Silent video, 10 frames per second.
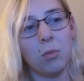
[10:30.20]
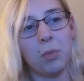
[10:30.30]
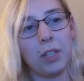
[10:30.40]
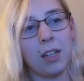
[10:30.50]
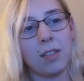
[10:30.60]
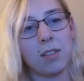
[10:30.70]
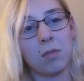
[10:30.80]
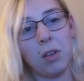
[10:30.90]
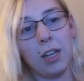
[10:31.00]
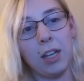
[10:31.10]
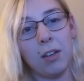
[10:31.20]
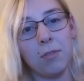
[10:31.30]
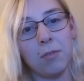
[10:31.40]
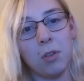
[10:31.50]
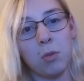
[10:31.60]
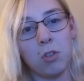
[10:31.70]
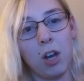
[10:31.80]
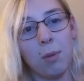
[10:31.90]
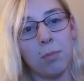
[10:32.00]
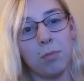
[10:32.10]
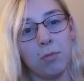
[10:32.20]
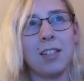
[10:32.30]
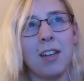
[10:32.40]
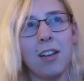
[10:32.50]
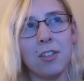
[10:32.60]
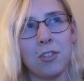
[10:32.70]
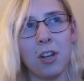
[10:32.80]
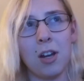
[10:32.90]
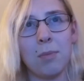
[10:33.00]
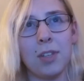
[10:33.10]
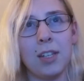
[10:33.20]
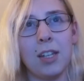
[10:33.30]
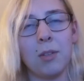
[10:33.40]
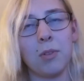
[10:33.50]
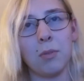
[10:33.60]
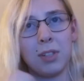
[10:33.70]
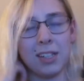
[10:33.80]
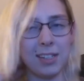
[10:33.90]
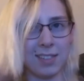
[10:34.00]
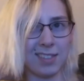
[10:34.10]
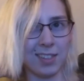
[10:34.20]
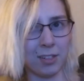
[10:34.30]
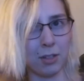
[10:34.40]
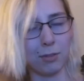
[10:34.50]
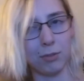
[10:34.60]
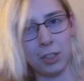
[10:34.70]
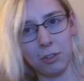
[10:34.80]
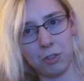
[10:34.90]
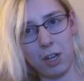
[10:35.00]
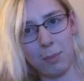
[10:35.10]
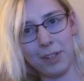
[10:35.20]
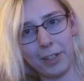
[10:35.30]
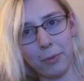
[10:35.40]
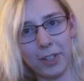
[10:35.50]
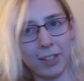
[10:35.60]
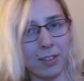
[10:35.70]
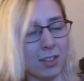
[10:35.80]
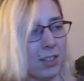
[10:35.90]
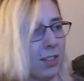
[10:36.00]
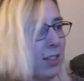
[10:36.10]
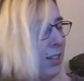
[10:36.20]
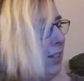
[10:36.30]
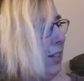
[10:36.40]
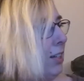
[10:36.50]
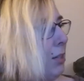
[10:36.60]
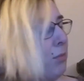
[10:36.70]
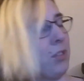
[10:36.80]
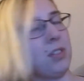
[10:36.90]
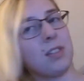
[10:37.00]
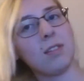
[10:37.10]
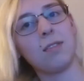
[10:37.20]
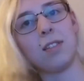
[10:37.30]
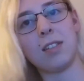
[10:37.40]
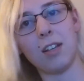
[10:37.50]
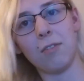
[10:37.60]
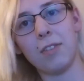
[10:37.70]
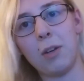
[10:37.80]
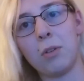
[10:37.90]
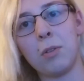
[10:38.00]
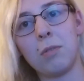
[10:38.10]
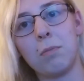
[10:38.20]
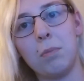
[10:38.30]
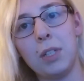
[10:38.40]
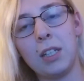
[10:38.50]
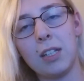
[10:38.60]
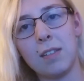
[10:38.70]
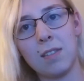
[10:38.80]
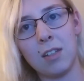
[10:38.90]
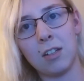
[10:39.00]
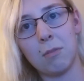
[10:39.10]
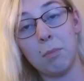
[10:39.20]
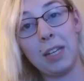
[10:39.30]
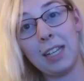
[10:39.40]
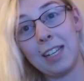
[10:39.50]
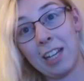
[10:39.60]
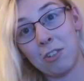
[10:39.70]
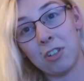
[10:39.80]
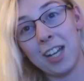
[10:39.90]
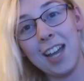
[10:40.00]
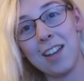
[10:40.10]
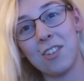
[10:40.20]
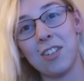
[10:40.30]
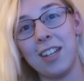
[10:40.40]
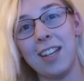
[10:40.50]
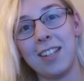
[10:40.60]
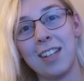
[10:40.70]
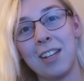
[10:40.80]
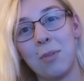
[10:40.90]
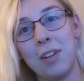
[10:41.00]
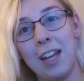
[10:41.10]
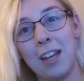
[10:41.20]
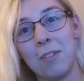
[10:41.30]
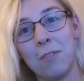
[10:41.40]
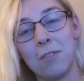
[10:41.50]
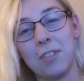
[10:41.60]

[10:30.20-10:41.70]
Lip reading: because I have no job, not a job that anyone would consider a real job anyway. Just stuff that would be considered making extra cash, and I